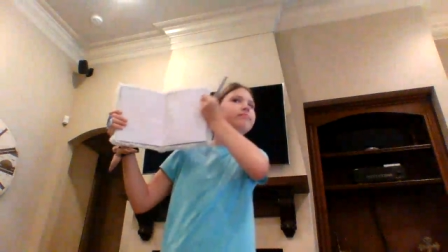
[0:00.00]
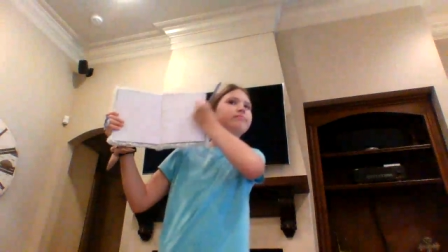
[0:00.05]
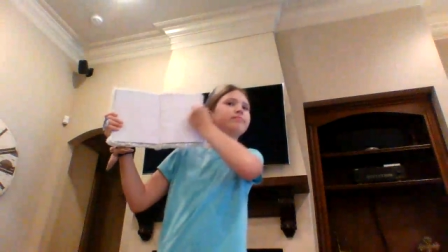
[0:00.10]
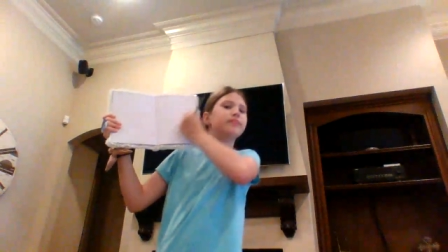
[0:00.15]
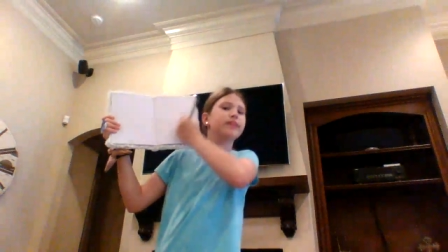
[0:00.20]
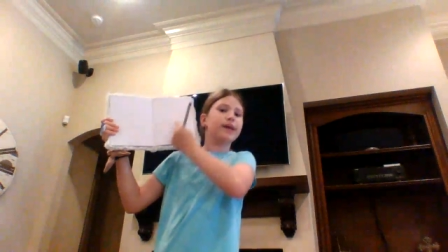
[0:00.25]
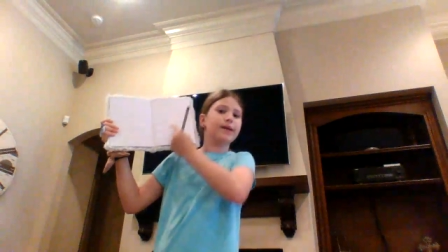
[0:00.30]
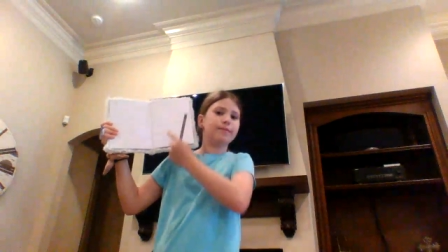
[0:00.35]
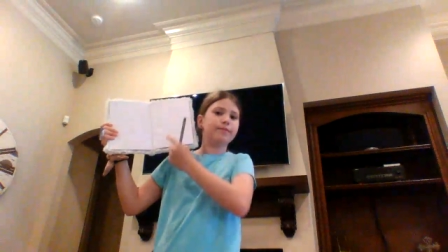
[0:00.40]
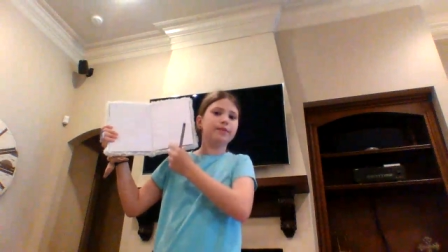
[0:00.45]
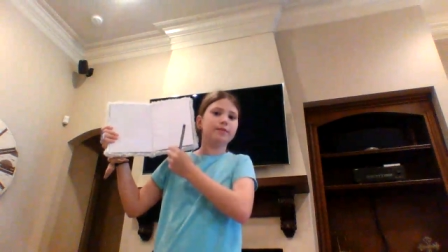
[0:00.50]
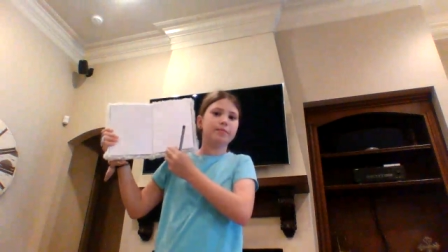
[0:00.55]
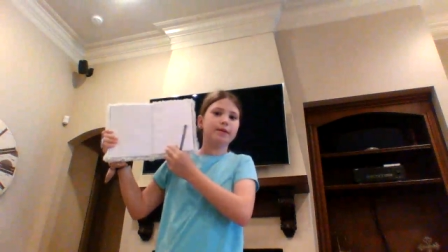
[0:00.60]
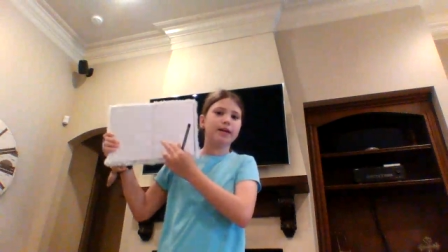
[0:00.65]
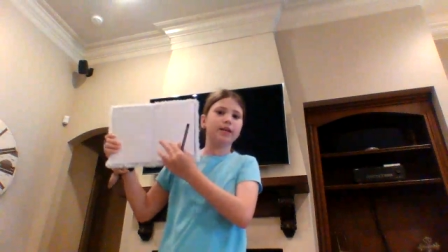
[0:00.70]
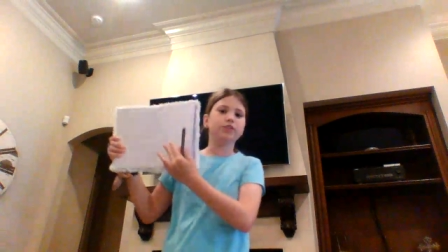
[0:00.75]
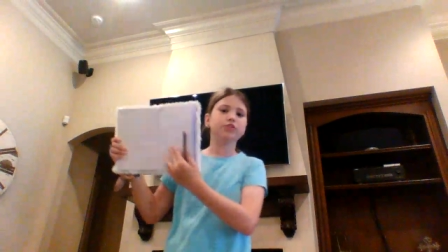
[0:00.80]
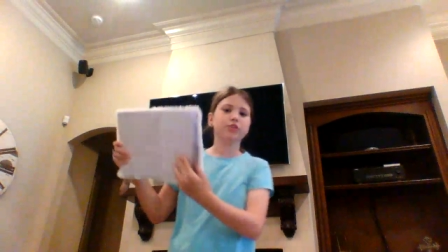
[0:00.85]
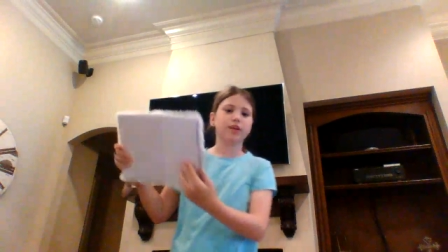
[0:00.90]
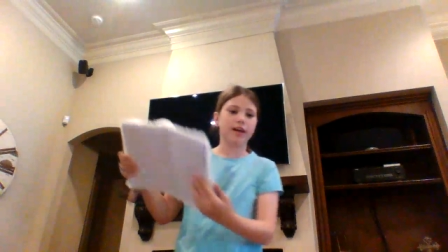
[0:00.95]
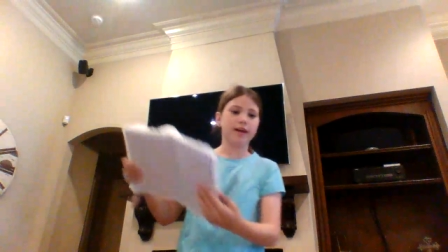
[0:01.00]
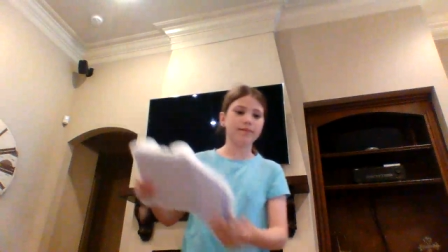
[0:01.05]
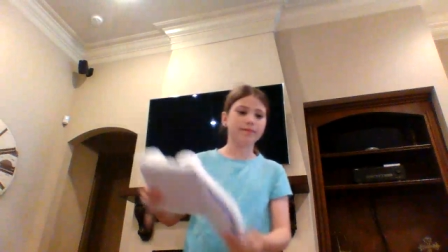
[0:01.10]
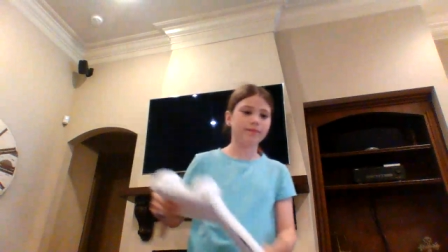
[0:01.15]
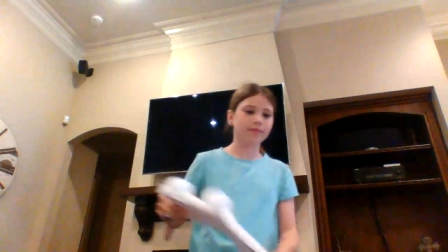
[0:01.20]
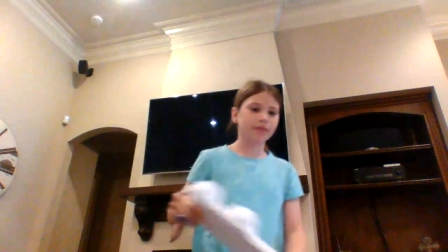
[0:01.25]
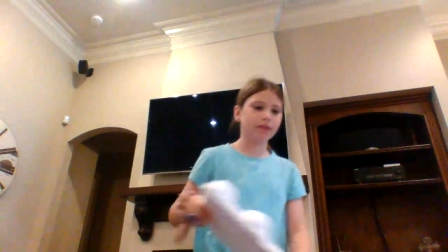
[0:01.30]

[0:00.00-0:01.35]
Yes. Empty page, okay?